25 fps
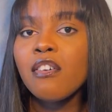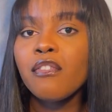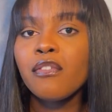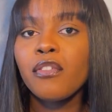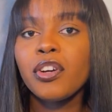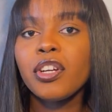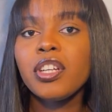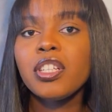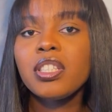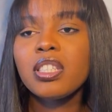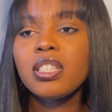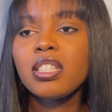
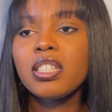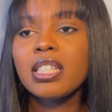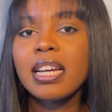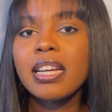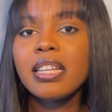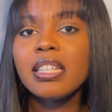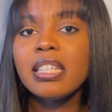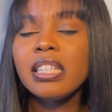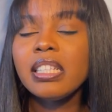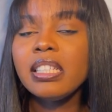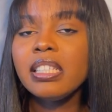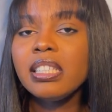for you to
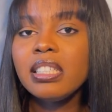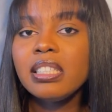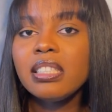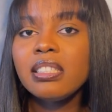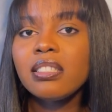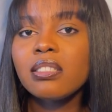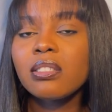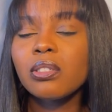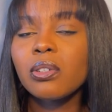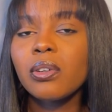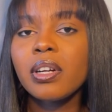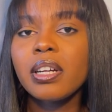sign a
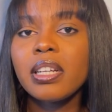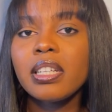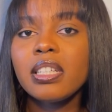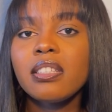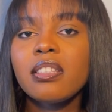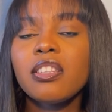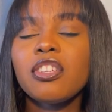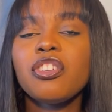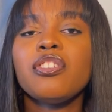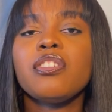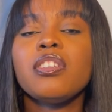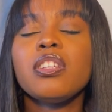lease or
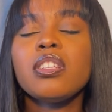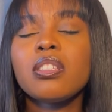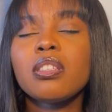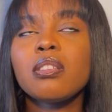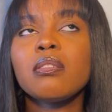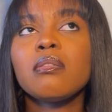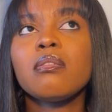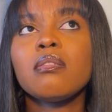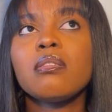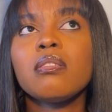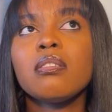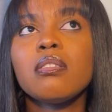anything you need
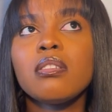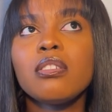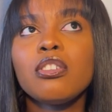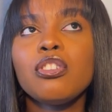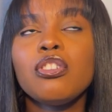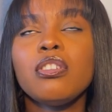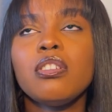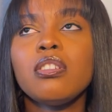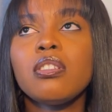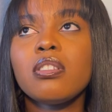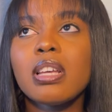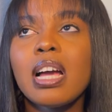to
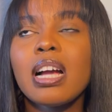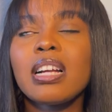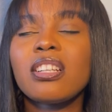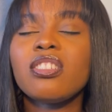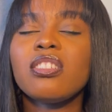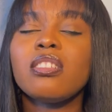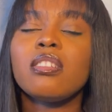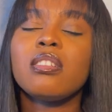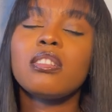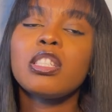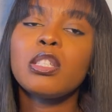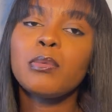you need to
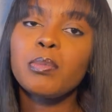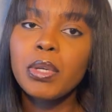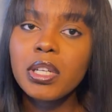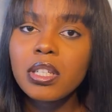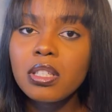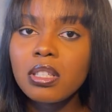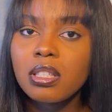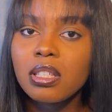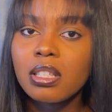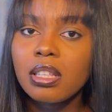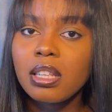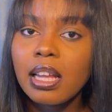actually speak
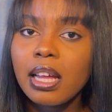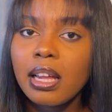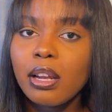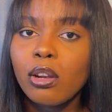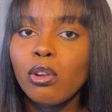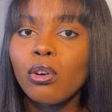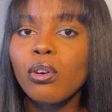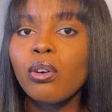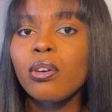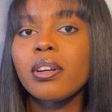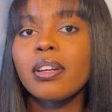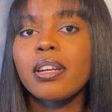to the
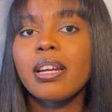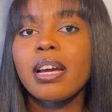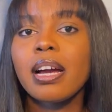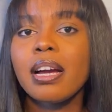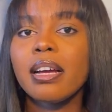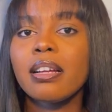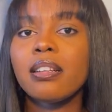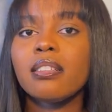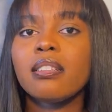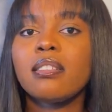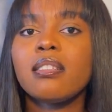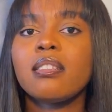landlord
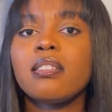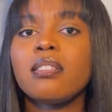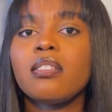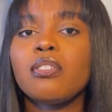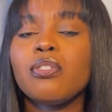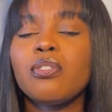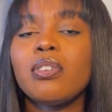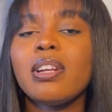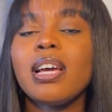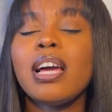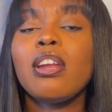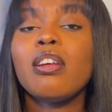and you
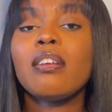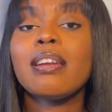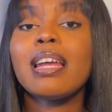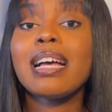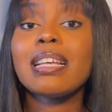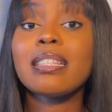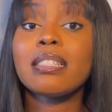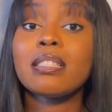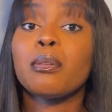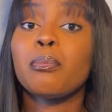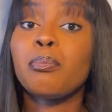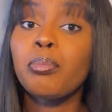know landlord
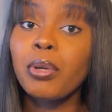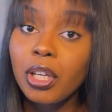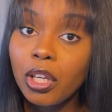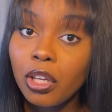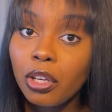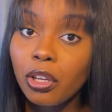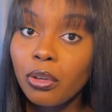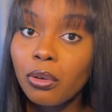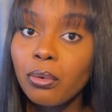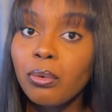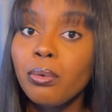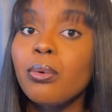has to
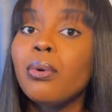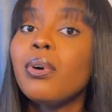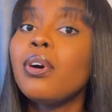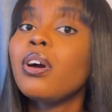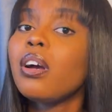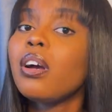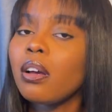pick you